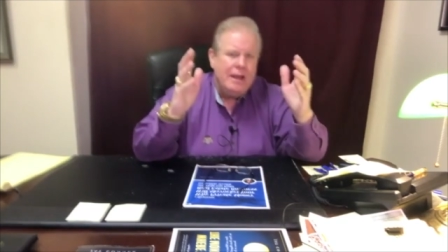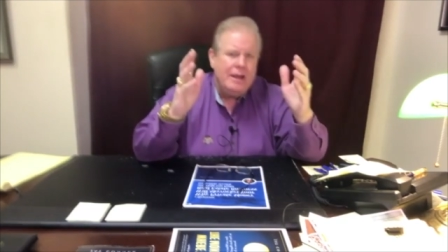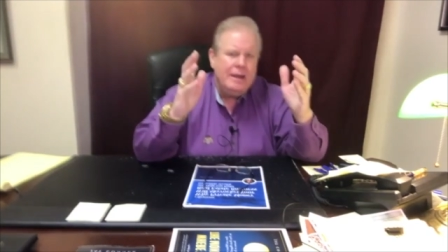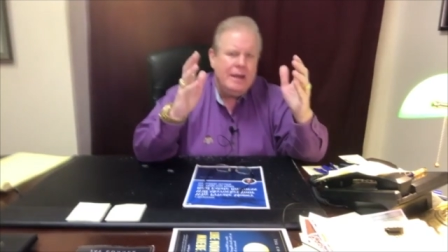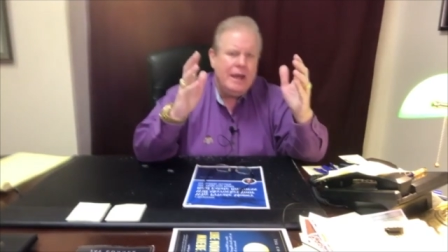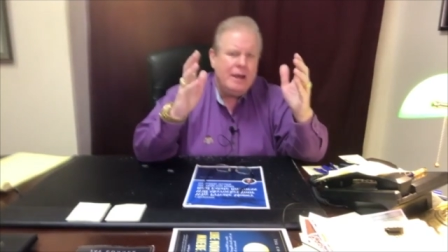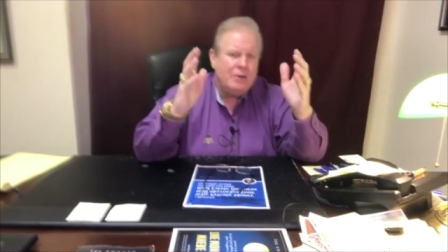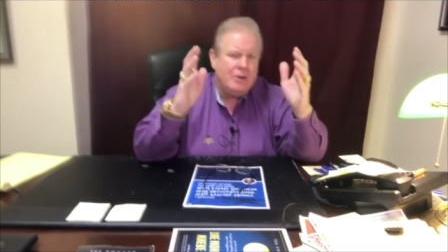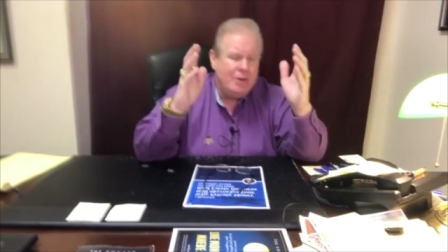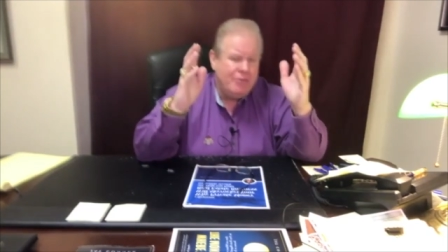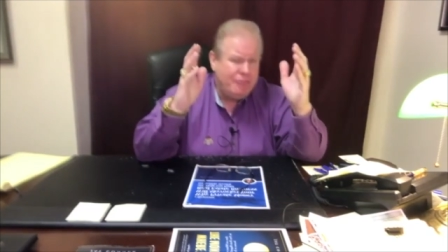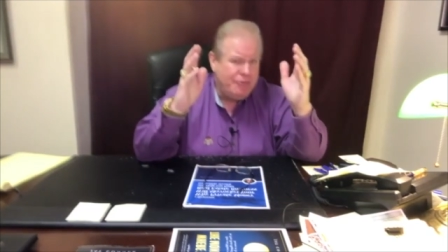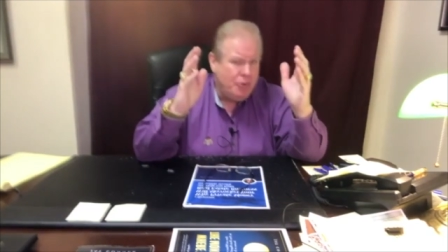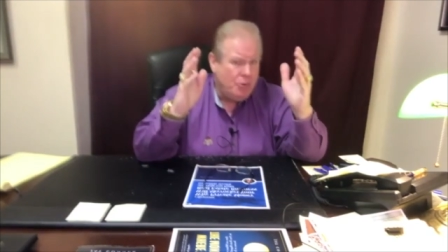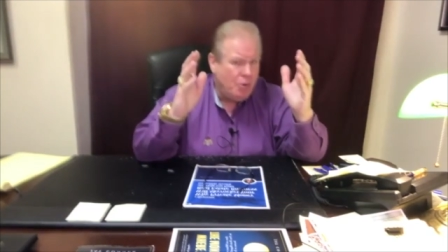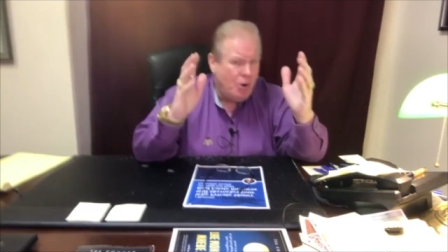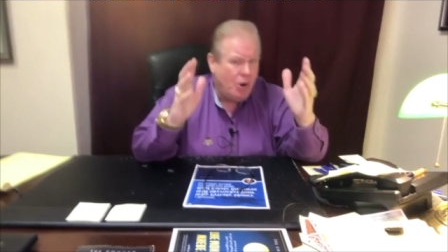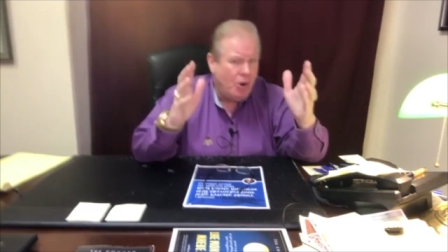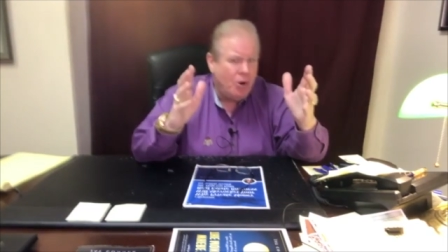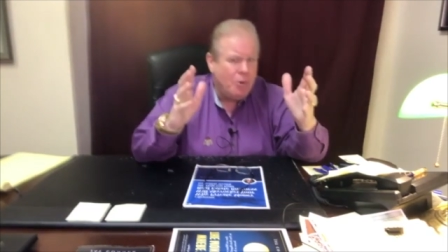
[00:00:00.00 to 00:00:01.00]
Now, if
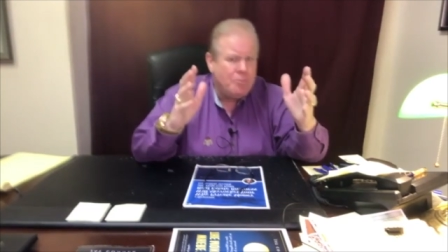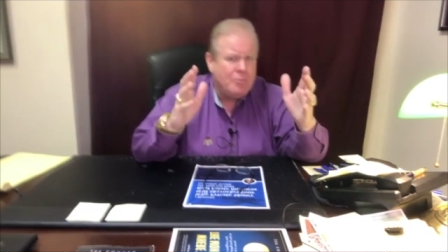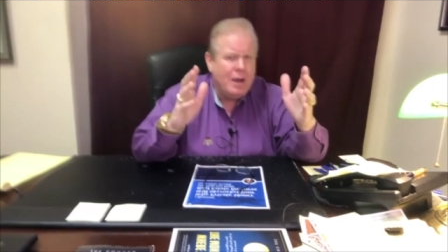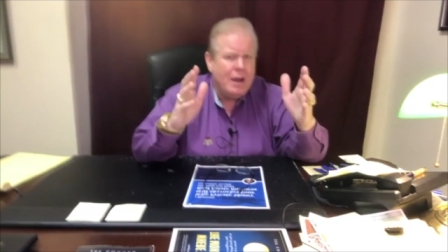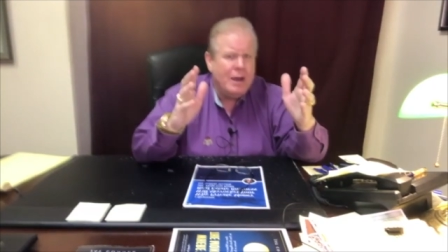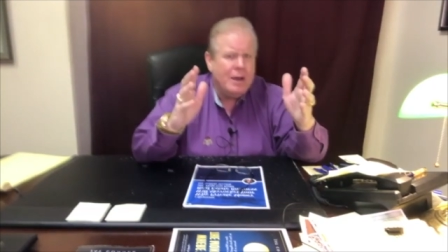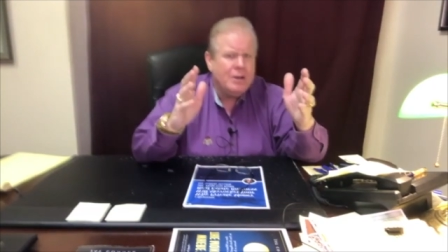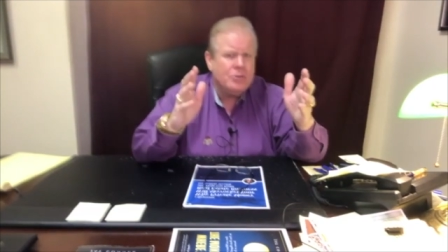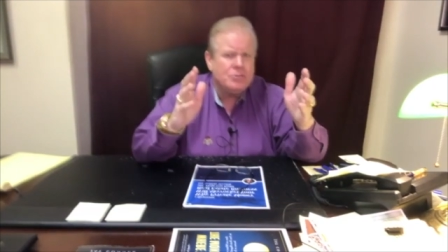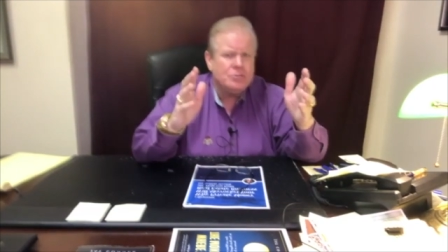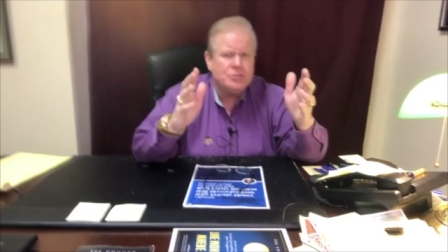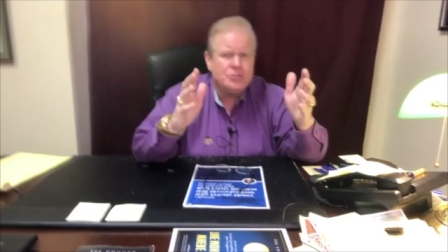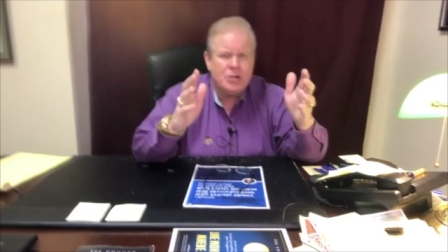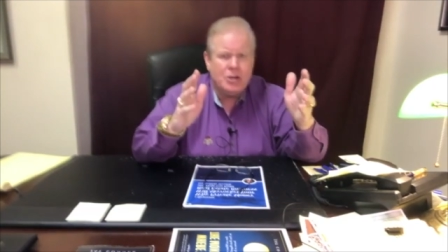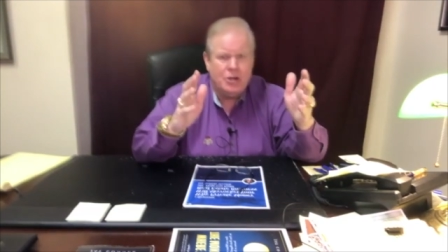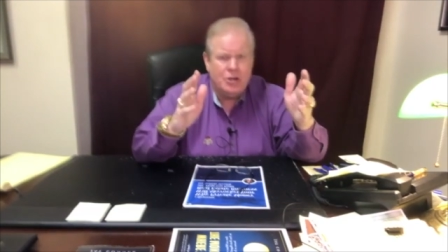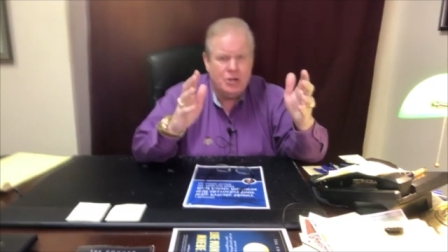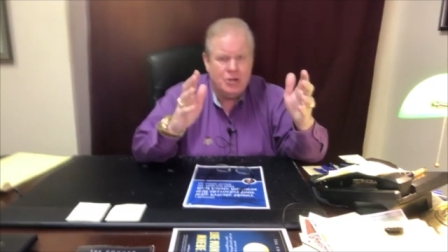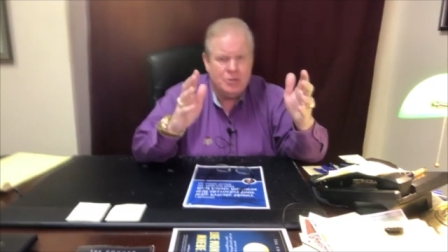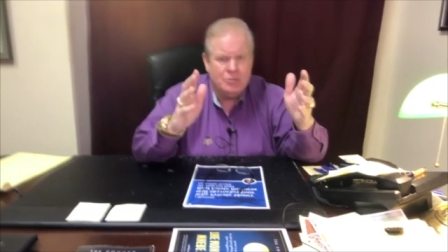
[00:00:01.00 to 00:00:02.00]
you are buying on
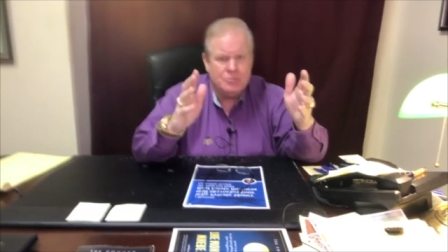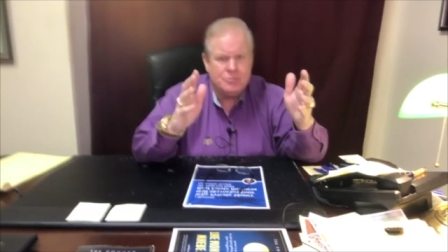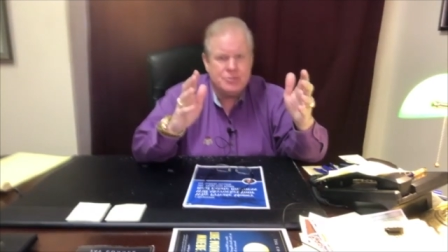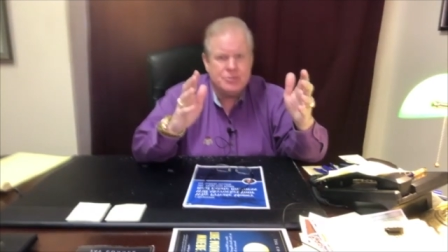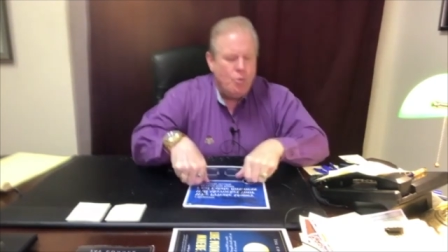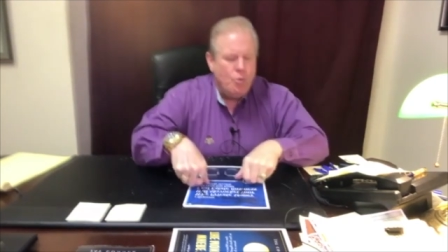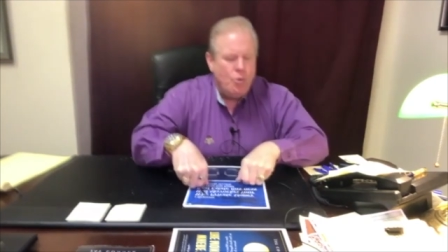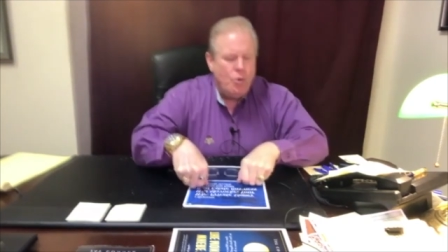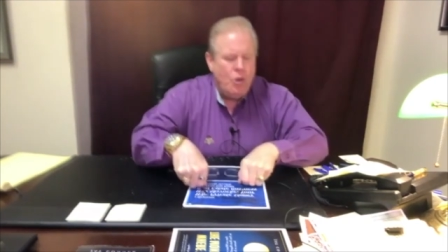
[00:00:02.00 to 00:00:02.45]
terms,